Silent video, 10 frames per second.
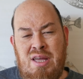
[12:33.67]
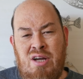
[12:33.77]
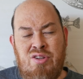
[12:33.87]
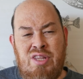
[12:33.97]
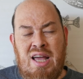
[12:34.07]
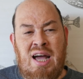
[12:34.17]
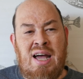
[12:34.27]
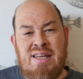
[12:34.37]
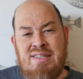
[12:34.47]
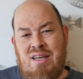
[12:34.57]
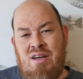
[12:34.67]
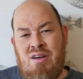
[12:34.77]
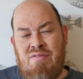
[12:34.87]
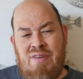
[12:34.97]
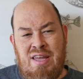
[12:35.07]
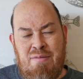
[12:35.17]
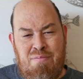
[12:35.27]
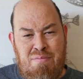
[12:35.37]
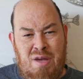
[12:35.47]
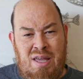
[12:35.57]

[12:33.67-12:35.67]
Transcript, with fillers: under the guise of a,